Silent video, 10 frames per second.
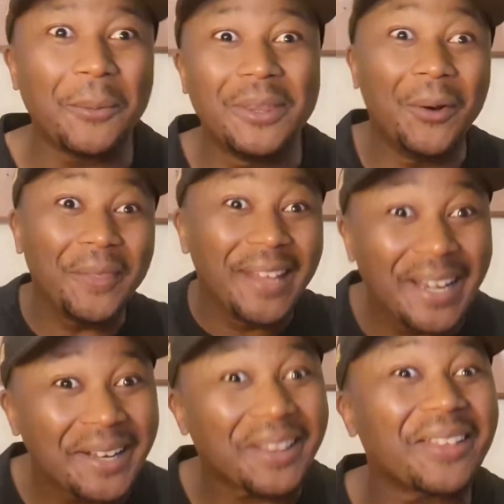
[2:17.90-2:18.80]
We don't
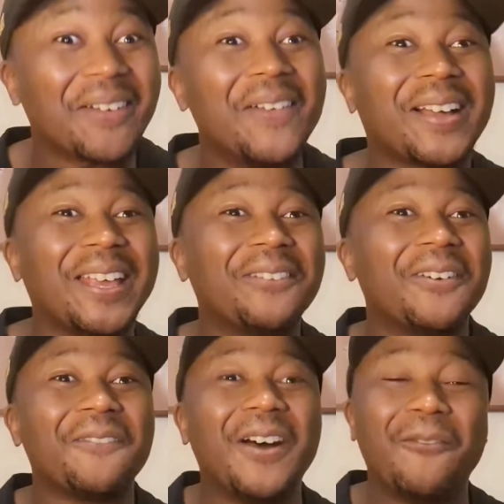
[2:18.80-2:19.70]
need another
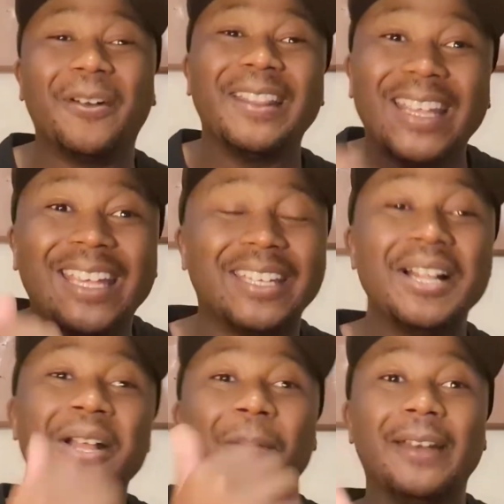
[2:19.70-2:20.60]
goalkeeper, fam.
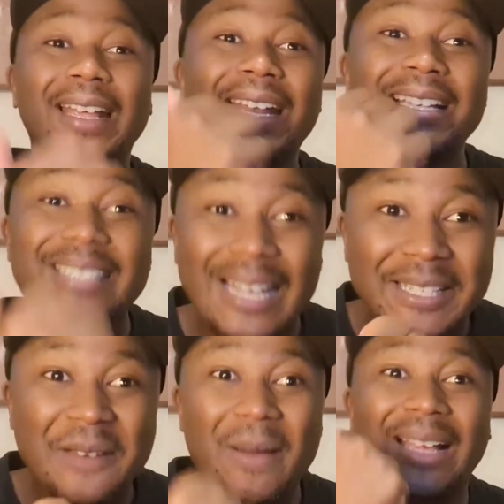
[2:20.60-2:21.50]
We need a
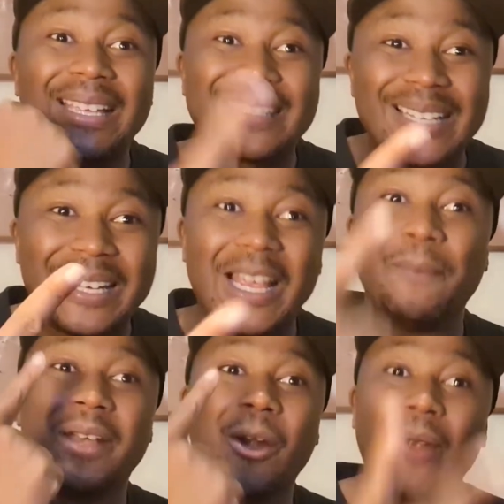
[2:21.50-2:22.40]
centre-back, a
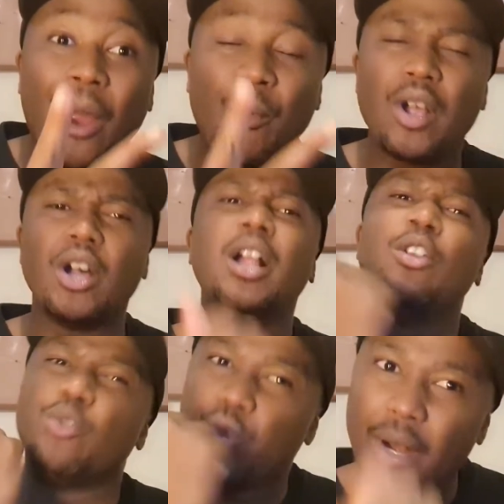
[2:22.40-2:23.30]
CDM, and a right-winger.
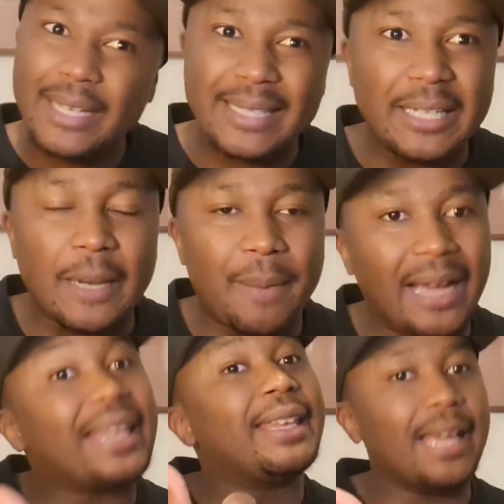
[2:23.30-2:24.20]
We've got a
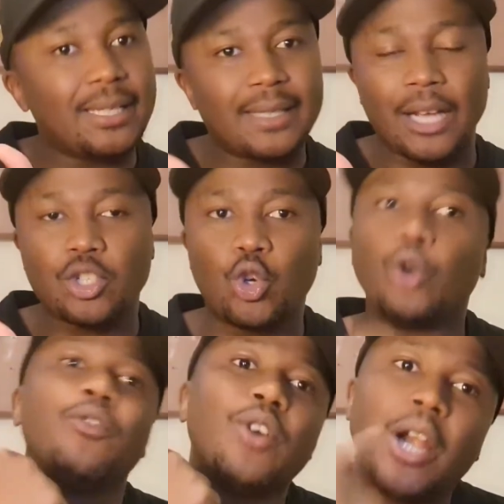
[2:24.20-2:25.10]
centre-back. Yes, that's
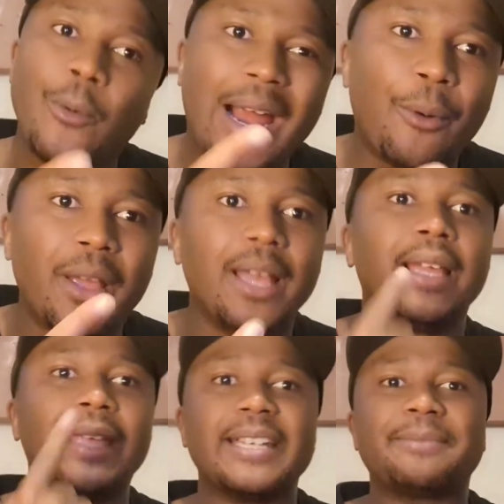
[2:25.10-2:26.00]
good. We've got a right-winger.
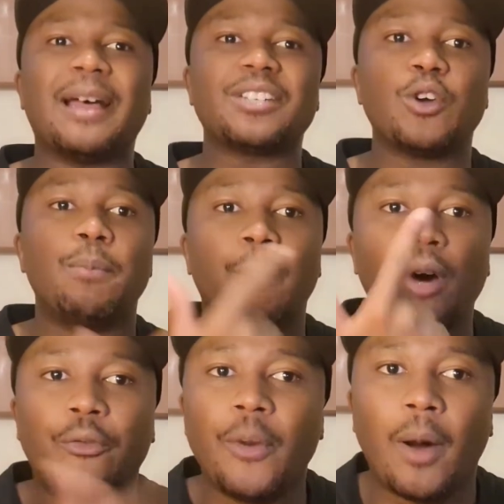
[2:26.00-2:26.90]
Yes, that's good. But
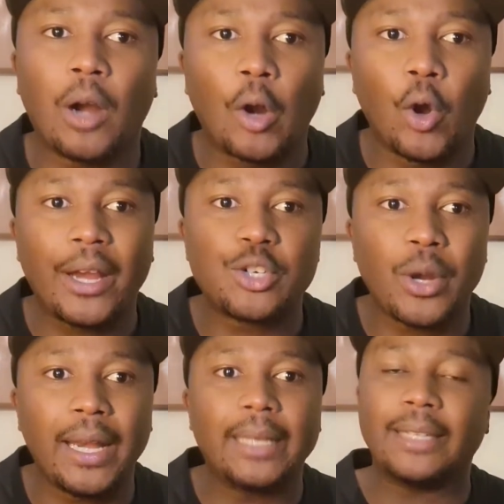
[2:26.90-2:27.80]
both of them are not in
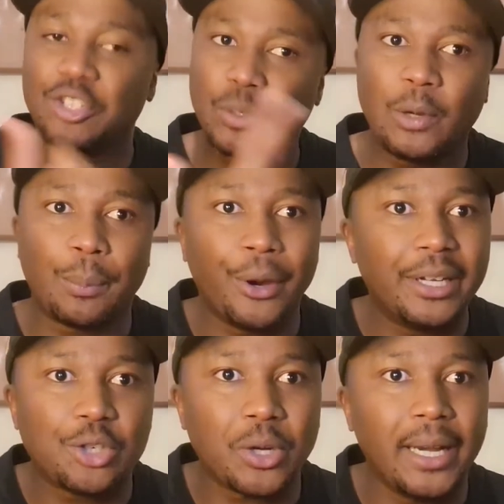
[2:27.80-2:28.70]
training. They should be
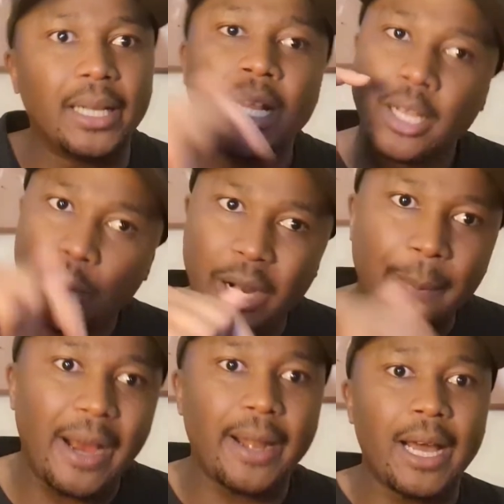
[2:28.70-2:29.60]
reporting to training right
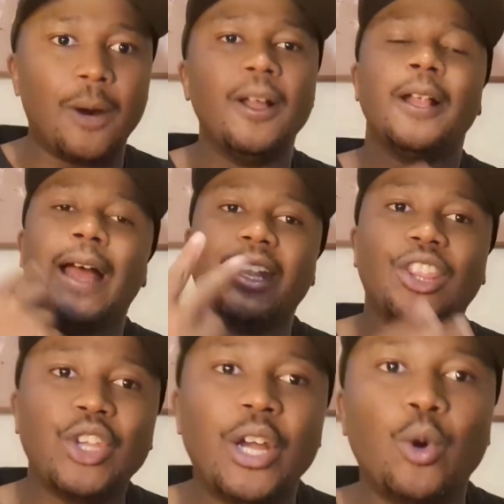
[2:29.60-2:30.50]
about now. And the
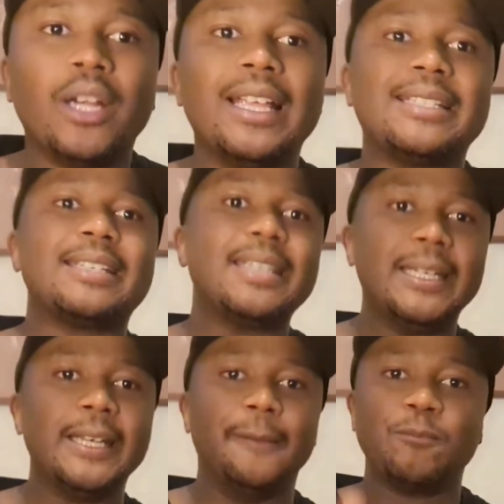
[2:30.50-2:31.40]
third one is the
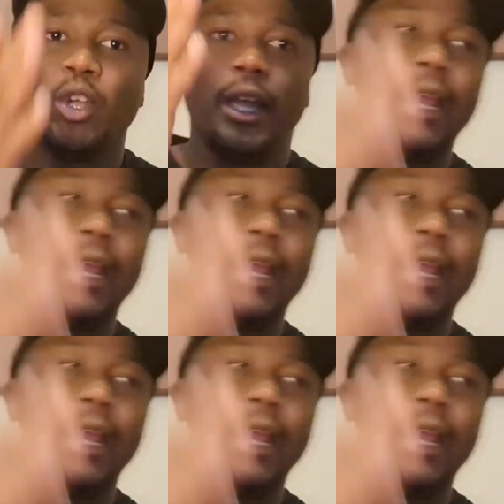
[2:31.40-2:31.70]
CDM.